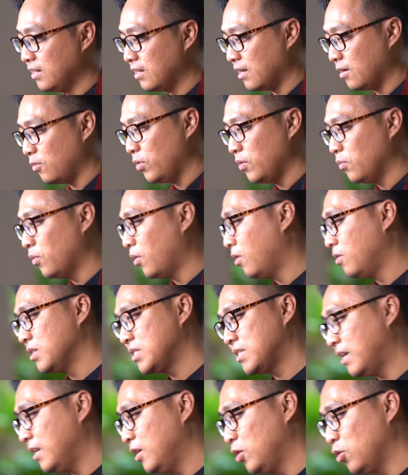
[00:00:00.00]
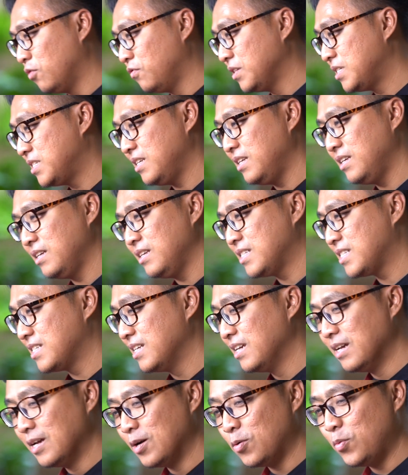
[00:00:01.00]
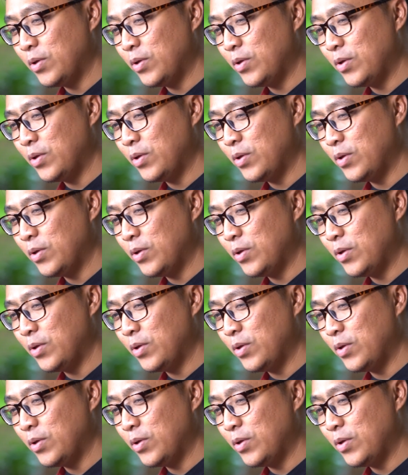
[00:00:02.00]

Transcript: Right, we were all studying overseas.